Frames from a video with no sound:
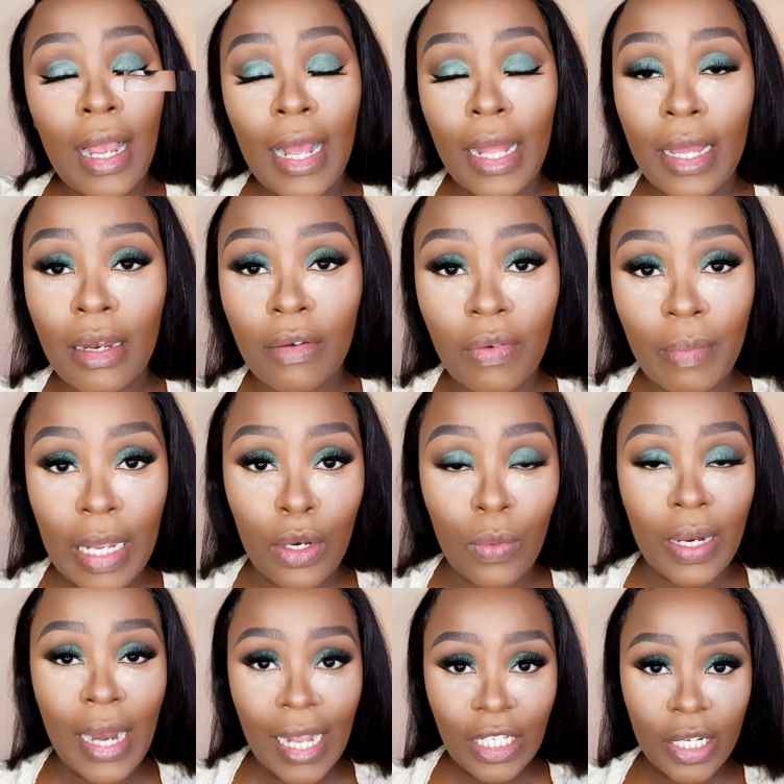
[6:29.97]
And for my
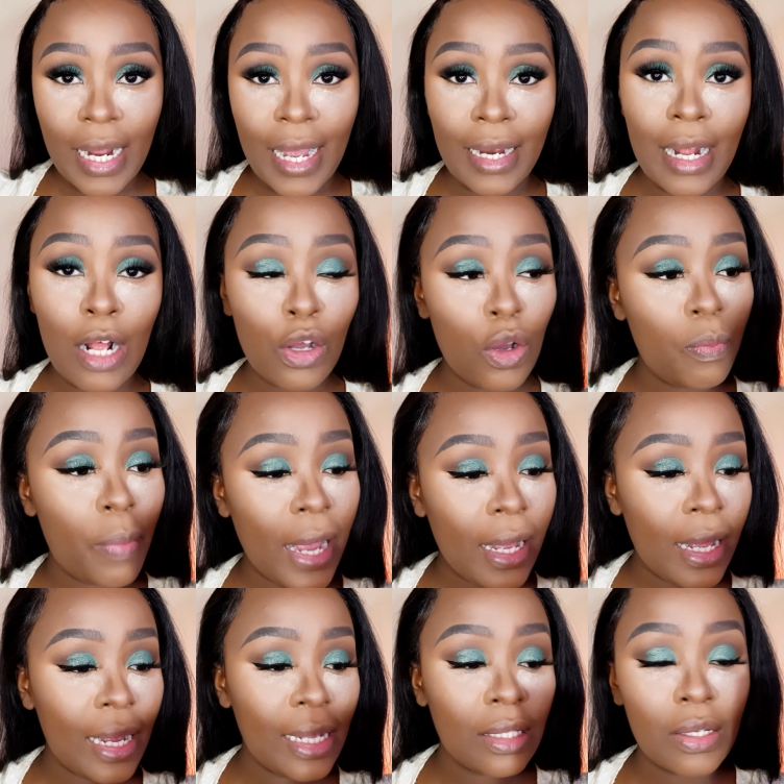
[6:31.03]
lower lash line, I'll go
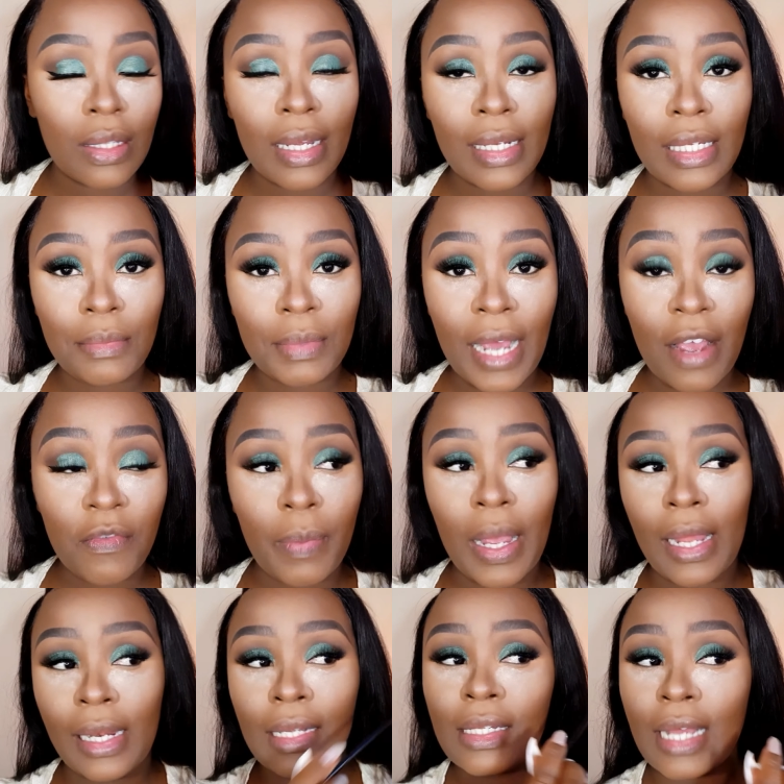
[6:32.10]
back into the Deep Dive
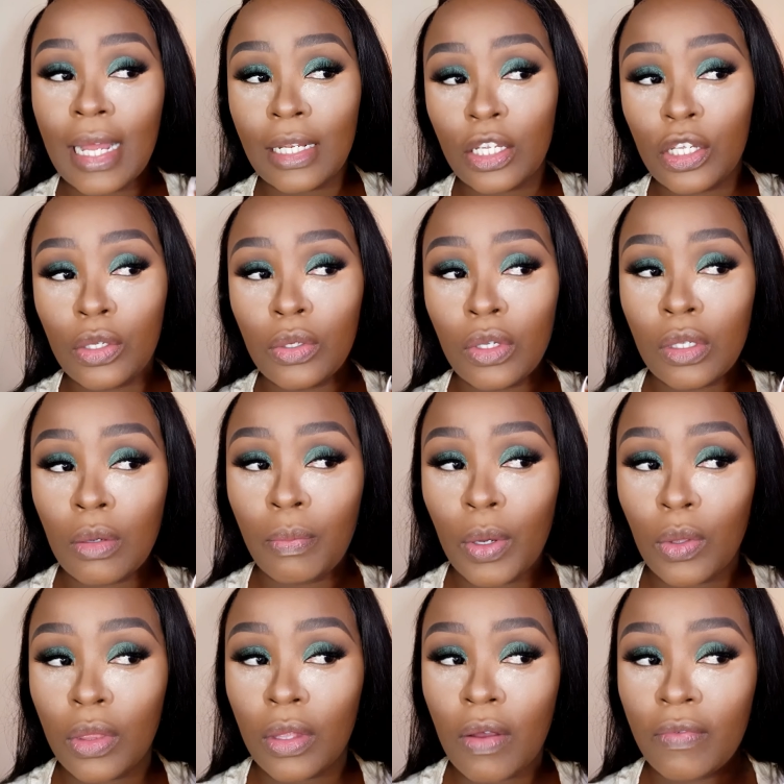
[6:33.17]
palette and use
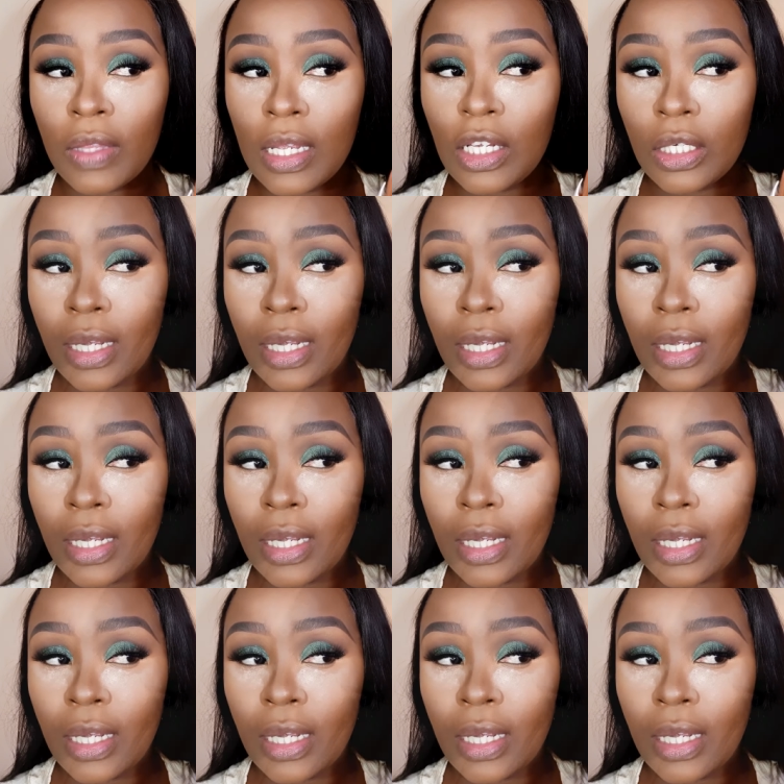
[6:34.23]
both of these